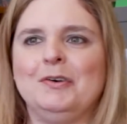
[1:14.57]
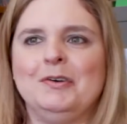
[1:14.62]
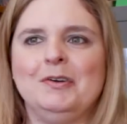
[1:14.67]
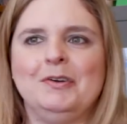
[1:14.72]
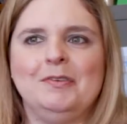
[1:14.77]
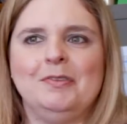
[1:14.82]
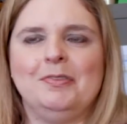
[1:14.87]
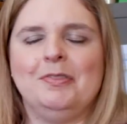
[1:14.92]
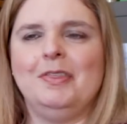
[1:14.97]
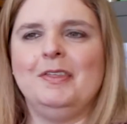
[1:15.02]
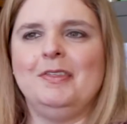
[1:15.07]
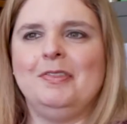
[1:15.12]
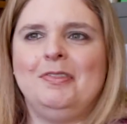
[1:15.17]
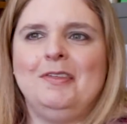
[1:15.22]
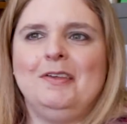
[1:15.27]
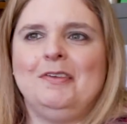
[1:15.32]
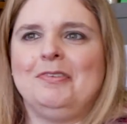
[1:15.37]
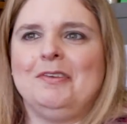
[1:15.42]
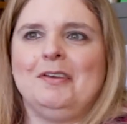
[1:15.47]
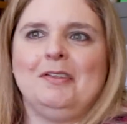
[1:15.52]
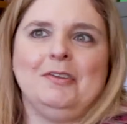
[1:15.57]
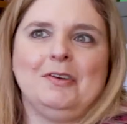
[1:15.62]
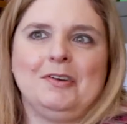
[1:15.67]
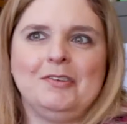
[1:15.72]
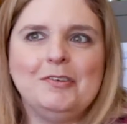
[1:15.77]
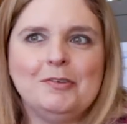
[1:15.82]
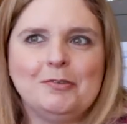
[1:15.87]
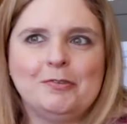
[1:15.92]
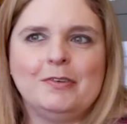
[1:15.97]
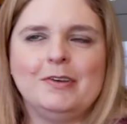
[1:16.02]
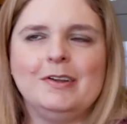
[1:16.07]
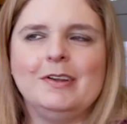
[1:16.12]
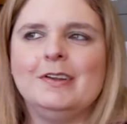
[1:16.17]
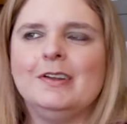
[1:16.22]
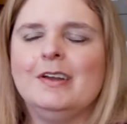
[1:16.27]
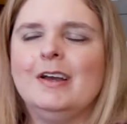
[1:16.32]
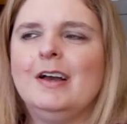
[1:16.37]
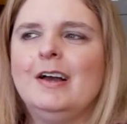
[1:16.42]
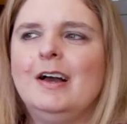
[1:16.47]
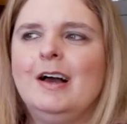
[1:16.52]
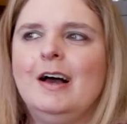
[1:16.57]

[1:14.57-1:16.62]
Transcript: or things that look different.